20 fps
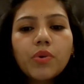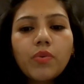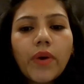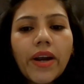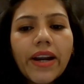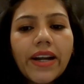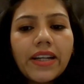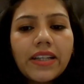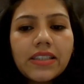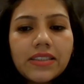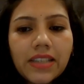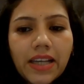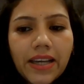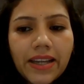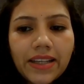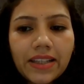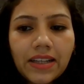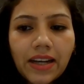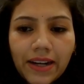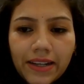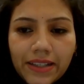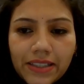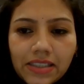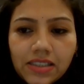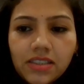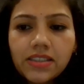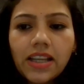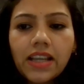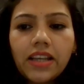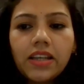provide design
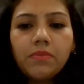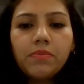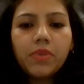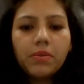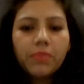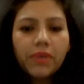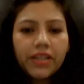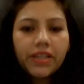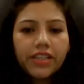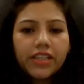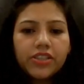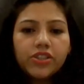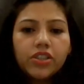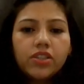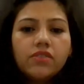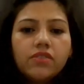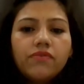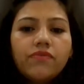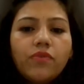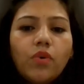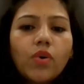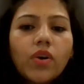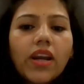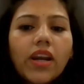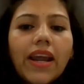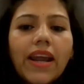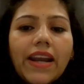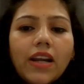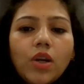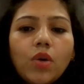guidance and implementation
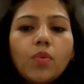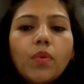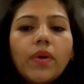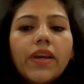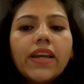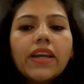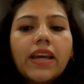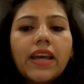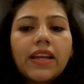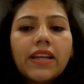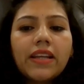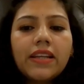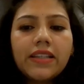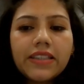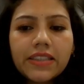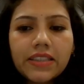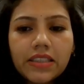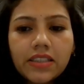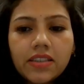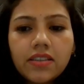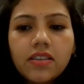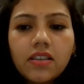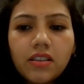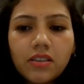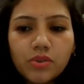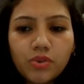for end-to-end analytic